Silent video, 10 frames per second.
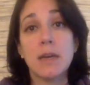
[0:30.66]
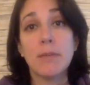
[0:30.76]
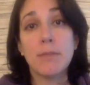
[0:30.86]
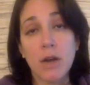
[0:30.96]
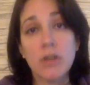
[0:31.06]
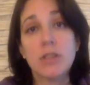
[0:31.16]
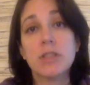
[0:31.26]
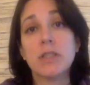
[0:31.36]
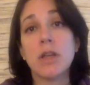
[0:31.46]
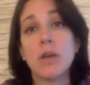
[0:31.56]

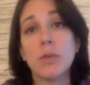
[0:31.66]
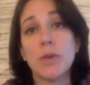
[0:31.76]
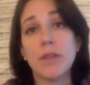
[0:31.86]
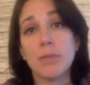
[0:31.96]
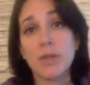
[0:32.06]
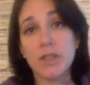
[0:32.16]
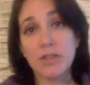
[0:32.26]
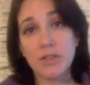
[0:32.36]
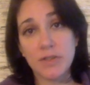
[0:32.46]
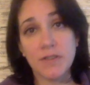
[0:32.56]
marched along with
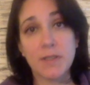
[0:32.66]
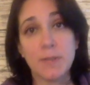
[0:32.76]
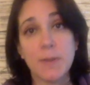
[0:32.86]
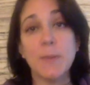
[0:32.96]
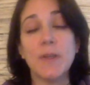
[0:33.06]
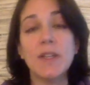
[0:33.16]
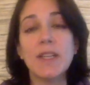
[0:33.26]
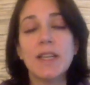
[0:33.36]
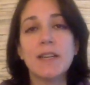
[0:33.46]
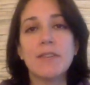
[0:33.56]
British service
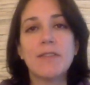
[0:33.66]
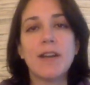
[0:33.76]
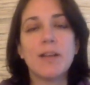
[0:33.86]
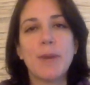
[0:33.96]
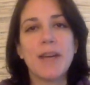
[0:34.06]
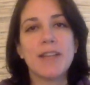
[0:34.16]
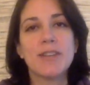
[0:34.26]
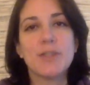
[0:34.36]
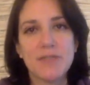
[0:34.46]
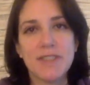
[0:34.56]
people, followed by a
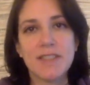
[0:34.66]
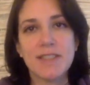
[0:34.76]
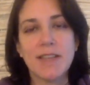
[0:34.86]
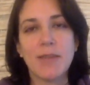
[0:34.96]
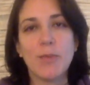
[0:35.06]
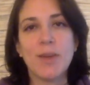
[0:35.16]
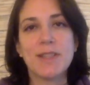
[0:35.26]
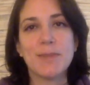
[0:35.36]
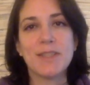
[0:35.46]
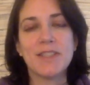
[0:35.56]
service at
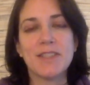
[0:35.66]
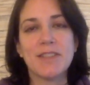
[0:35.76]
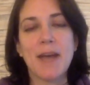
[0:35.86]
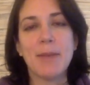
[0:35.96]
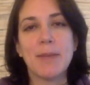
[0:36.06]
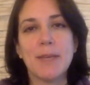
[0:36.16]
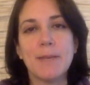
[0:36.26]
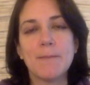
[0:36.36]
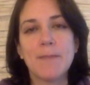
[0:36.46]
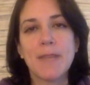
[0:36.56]
Westminster
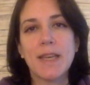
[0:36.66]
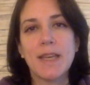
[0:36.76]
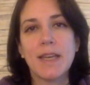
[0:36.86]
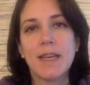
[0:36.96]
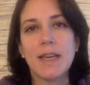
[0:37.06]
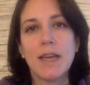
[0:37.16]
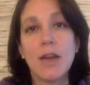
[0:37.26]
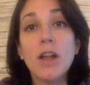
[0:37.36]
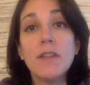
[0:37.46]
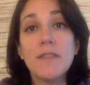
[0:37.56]
Abbey. And
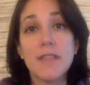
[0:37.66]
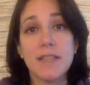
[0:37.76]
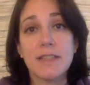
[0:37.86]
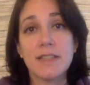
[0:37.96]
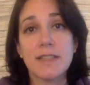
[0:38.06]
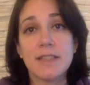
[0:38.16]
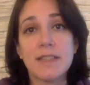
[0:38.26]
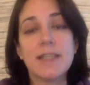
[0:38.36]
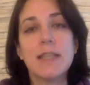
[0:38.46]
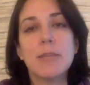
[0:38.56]
all of this
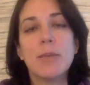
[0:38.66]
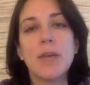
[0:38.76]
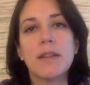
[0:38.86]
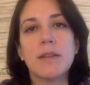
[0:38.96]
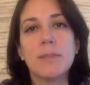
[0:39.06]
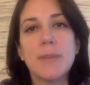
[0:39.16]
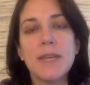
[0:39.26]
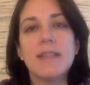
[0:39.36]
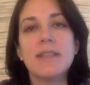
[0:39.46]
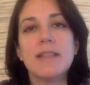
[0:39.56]
to celebrate the
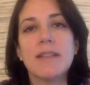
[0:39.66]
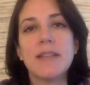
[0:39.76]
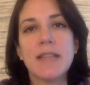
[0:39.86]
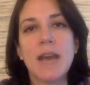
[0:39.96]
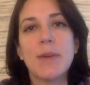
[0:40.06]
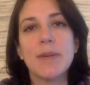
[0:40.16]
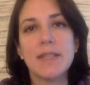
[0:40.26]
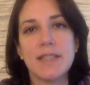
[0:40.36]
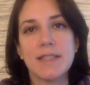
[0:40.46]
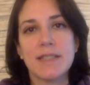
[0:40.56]
peace that now
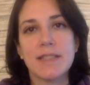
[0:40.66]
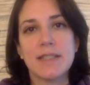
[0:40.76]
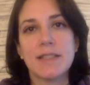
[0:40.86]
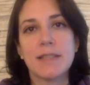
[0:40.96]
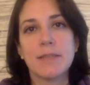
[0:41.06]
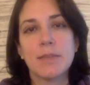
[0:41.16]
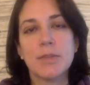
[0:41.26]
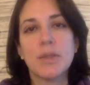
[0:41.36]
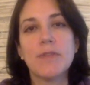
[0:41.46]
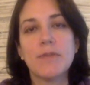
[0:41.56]
exists
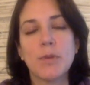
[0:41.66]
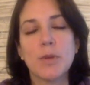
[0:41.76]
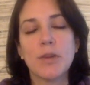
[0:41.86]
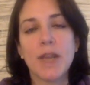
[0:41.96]
between former